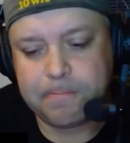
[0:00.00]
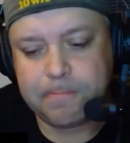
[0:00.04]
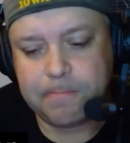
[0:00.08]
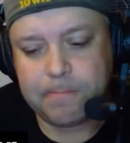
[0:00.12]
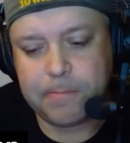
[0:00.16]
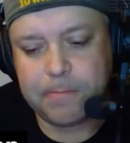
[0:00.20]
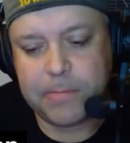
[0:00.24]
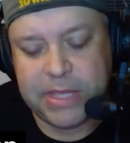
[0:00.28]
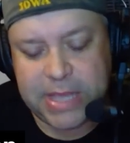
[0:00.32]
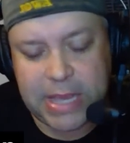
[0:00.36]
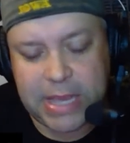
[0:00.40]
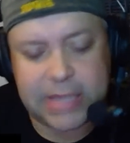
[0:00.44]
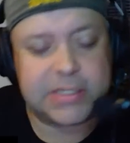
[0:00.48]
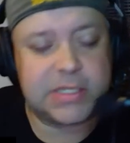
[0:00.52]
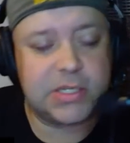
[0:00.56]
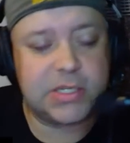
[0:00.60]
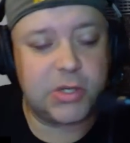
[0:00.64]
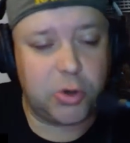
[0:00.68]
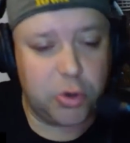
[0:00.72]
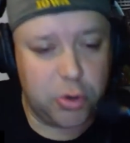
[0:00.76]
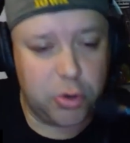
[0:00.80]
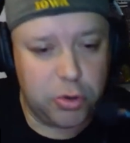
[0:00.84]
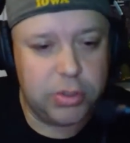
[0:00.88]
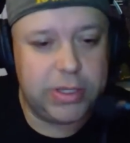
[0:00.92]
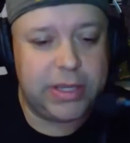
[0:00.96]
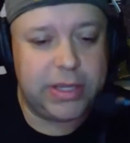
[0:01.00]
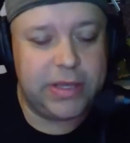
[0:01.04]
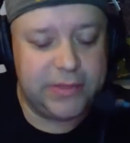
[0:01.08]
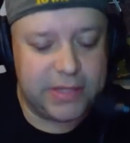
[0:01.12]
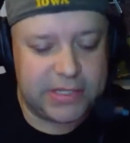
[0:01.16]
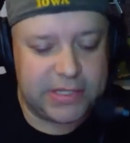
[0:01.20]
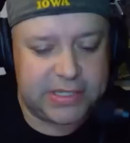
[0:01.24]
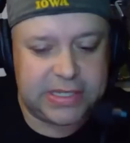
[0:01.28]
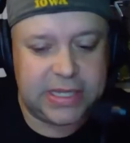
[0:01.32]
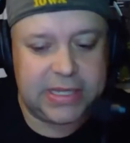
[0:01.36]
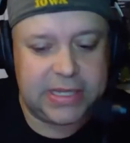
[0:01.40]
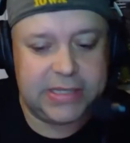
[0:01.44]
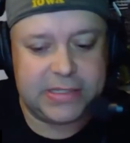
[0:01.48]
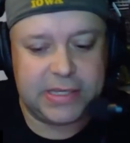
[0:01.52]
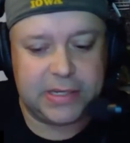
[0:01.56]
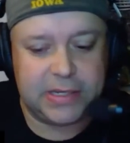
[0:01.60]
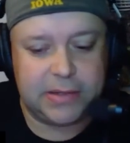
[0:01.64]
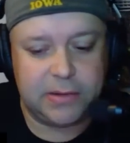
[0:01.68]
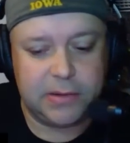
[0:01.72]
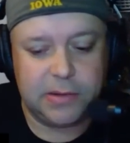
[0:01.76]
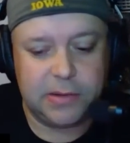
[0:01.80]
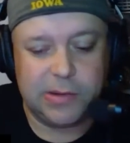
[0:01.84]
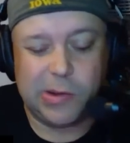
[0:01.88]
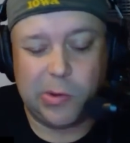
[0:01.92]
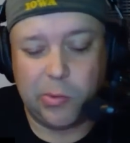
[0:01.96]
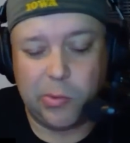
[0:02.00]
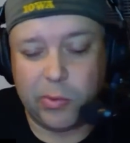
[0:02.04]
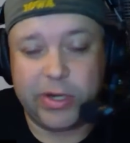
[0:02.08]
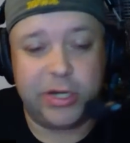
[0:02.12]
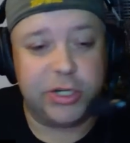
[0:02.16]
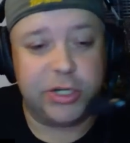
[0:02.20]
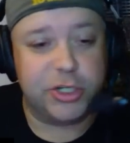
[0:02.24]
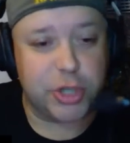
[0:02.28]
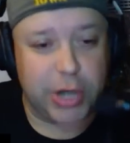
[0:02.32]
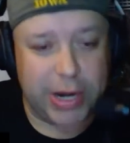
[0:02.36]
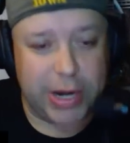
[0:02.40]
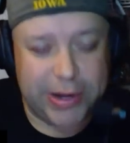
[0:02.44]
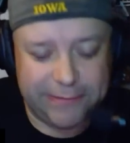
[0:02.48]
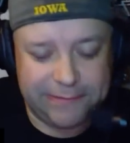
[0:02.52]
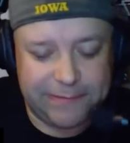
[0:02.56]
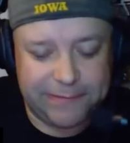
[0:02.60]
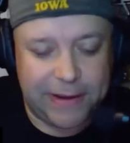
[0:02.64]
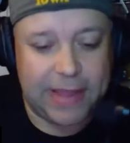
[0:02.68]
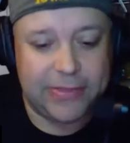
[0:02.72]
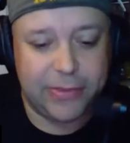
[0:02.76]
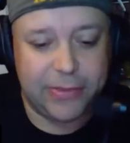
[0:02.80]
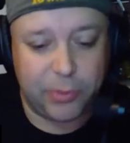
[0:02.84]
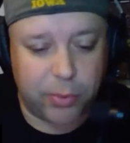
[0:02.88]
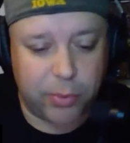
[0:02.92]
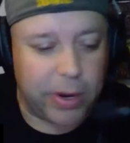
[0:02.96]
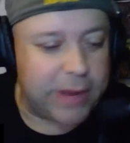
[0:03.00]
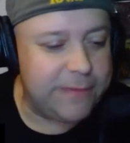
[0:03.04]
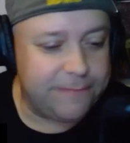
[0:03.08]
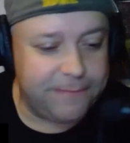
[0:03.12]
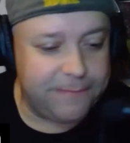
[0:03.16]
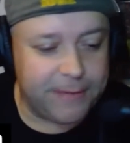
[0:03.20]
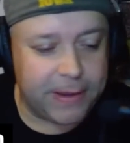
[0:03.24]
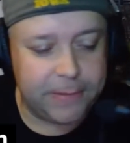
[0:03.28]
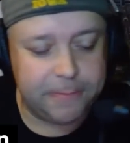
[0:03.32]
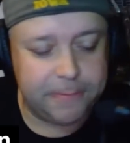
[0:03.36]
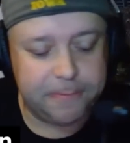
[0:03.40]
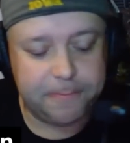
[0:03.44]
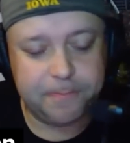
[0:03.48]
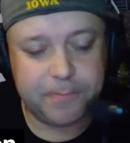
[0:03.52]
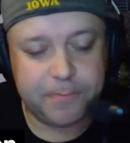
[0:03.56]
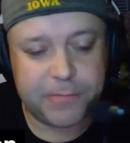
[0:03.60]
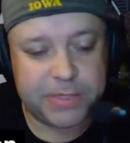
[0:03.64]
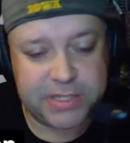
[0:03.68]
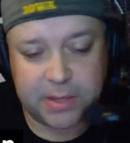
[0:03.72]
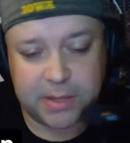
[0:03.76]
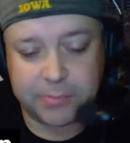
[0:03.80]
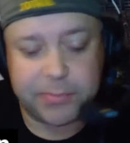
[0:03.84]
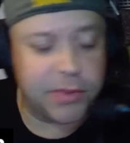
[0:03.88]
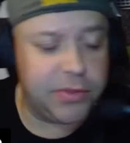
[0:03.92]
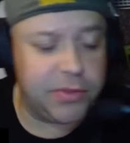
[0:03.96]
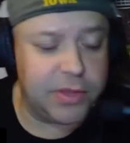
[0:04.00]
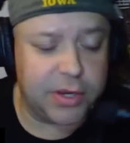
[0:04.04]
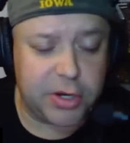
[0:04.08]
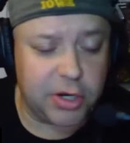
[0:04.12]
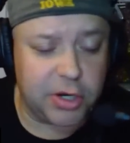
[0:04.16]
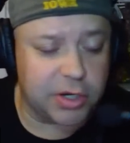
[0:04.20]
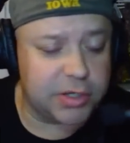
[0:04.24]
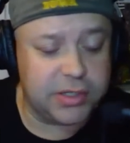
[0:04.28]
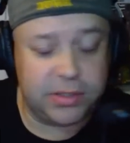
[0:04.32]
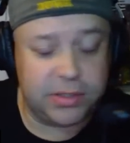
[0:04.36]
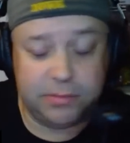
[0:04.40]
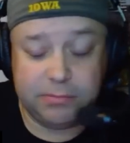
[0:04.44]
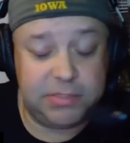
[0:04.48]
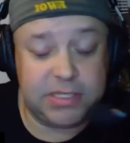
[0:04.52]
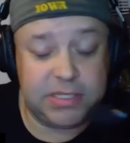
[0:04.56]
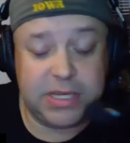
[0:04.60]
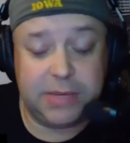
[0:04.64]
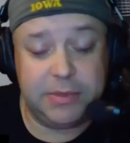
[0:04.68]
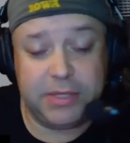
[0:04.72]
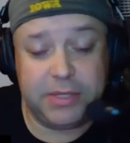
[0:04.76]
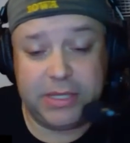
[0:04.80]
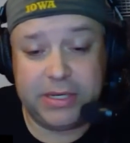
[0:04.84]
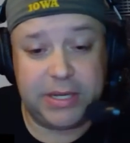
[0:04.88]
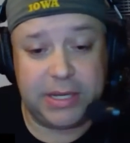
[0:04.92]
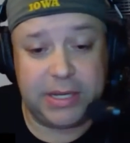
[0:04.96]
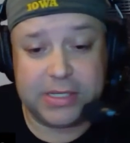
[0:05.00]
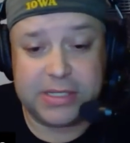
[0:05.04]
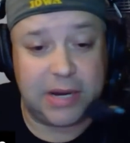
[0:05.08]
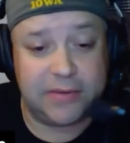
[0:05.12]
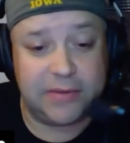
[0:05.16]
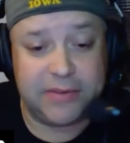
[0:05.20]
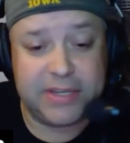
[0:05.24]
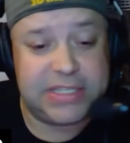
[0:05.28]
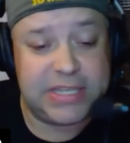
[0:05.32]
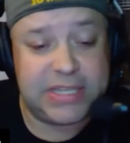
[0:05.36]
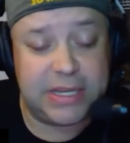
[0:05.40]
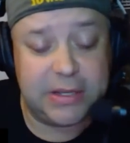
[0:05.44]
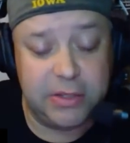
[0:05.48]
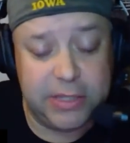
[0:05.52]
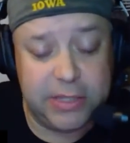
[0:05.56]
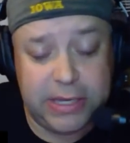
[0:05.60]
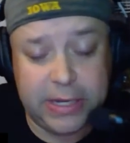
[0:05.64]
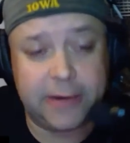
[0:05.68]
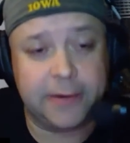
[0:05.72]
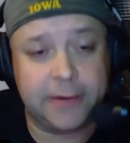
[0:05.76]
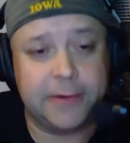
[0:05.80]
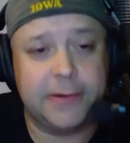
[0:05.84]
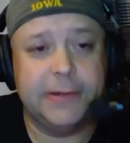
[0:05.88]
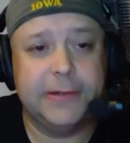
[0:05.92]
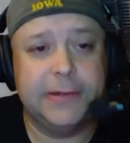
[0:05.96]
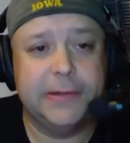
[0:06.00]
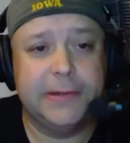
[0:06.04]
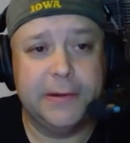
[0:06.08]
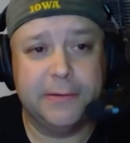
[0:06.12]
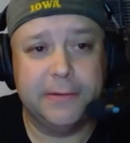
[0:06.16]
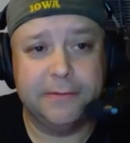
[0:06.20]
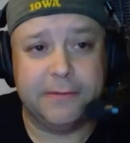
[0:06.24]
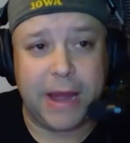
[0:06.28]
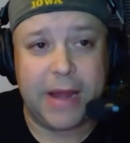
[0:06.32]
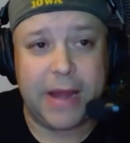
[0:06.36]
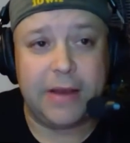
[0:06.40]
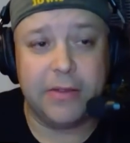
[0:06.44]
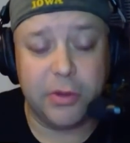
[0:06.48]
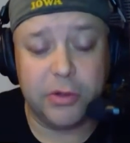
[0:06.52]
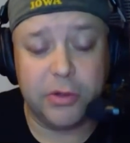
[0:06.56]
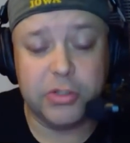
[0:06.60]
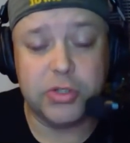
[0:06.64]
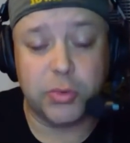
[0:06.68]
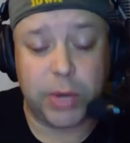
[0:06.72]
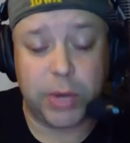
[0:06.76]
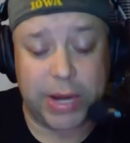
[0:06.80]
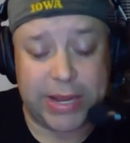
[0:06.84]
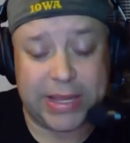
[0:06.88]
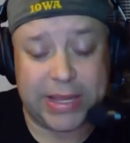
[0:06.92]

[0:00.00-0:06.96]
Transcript: Yes, early in the season, when you're trying to find the right fit, something that Kirk seemingly does every single year, finding those right